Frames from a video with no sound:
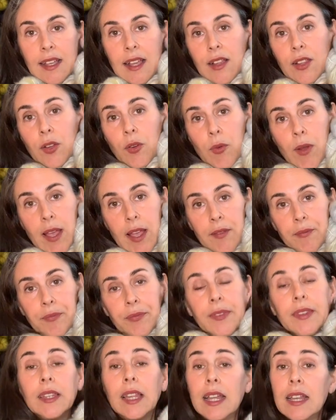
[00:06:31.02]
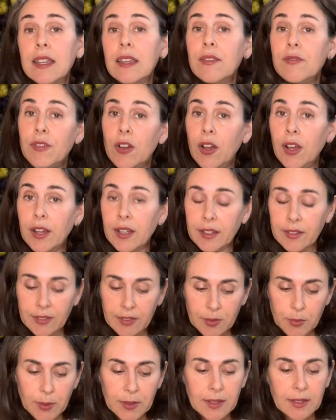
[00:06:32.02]
colorway. London Fog
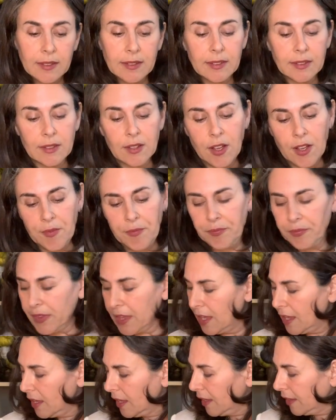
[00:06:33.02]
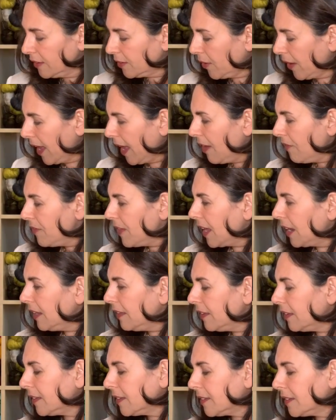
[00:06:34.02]
is what this is called. So I have that
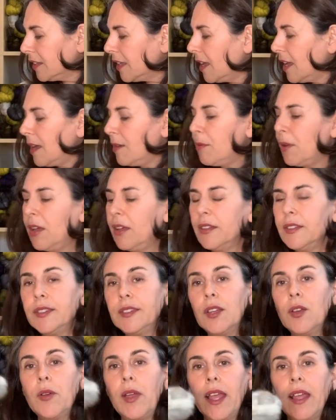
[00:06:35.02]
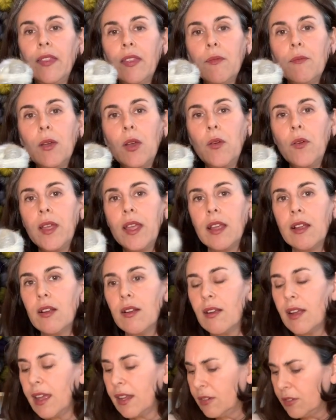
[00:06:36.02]
in the slub also and the
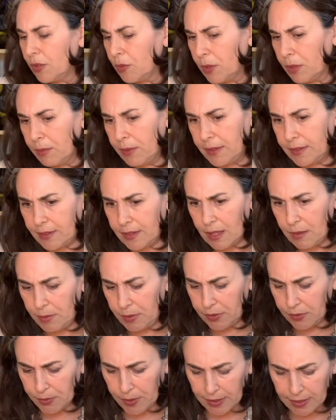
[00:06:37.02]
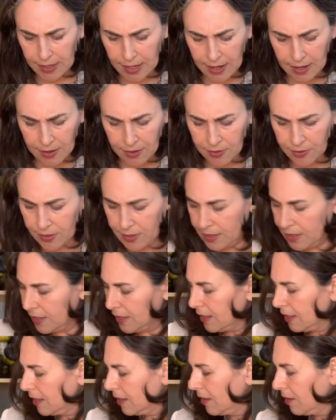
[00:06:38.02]
mohair. I don't know where my slub is right now,
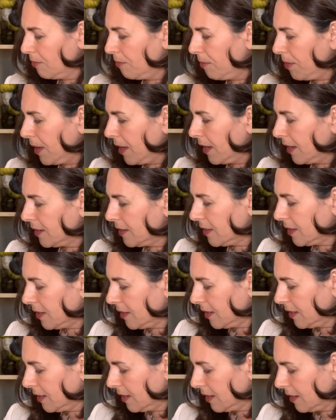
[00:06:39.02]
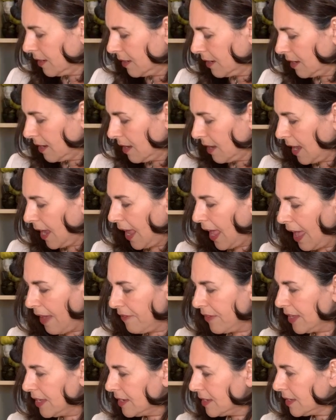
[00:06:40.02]
but I
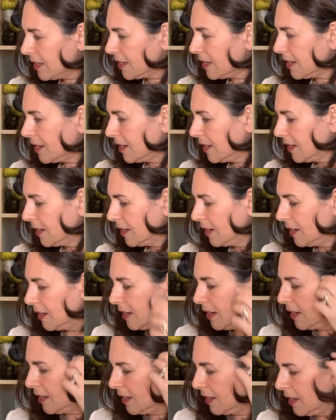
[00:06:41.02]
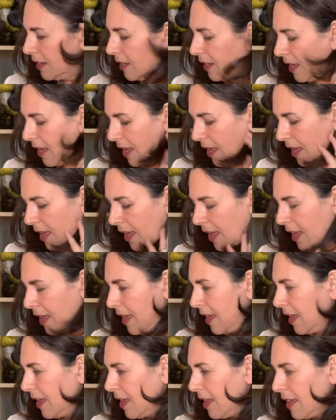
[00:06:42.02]
have it.
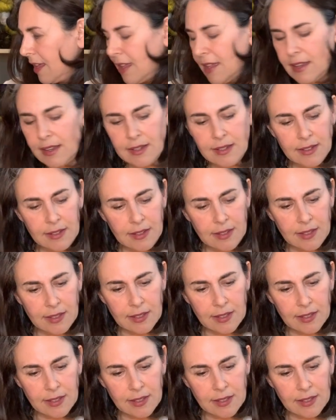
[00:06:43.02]
And